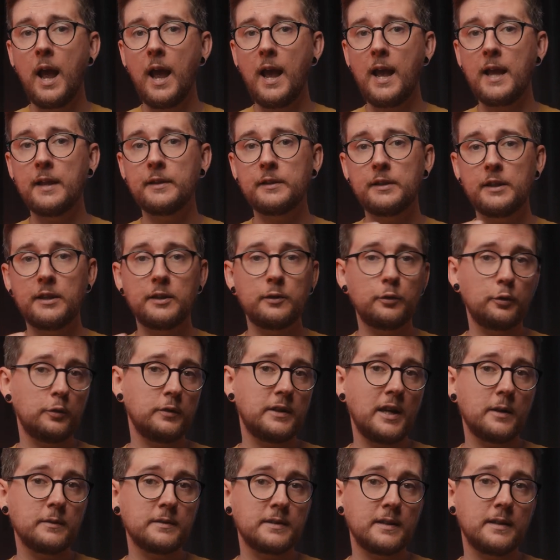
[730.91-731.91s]
And the
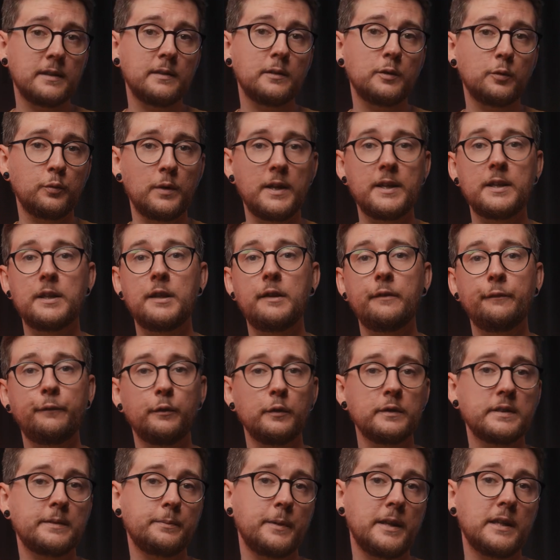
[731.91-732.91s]
2020
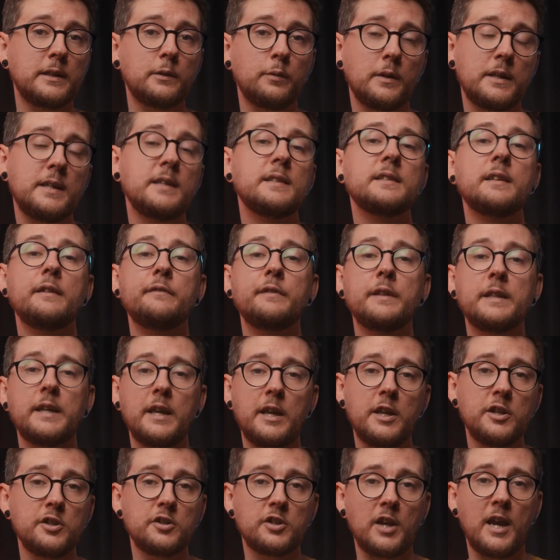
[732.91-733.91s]
full spec
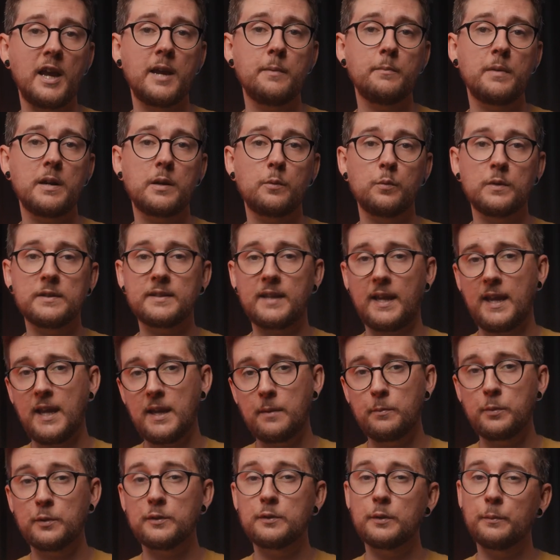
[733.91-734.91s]
27-inch iMac was
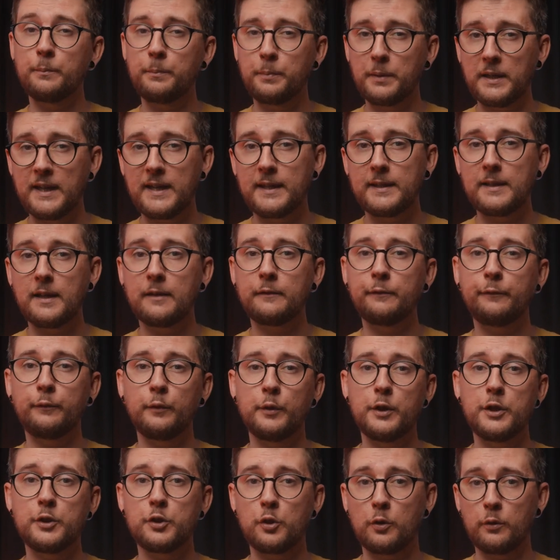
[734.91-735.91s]
able to play that
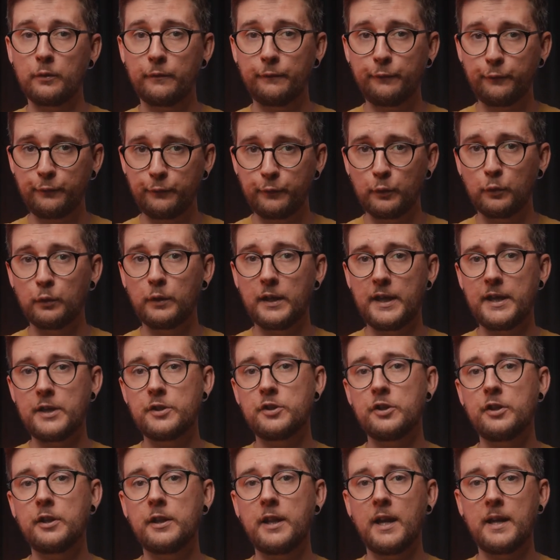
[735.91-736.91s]
footage on full
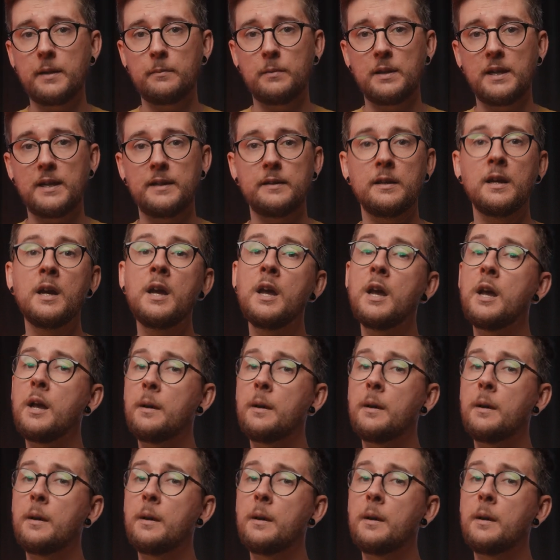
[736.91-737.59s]
HD timeline,